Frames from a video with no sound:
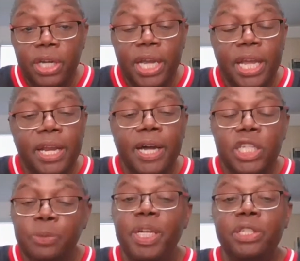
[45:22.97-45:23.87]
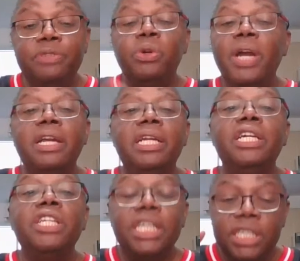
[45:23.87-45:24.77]
And especially if you don't have nothing
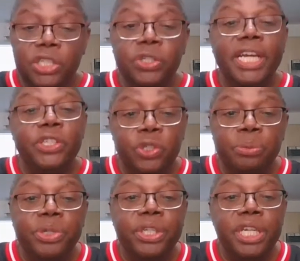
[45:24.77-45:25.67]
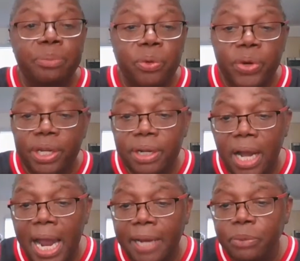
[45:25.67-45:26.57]
else, get you that turmeric and moringa.
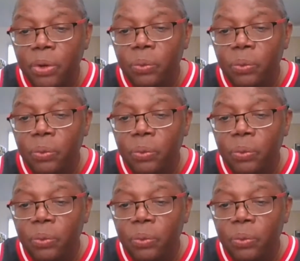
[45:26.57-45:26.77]
All right?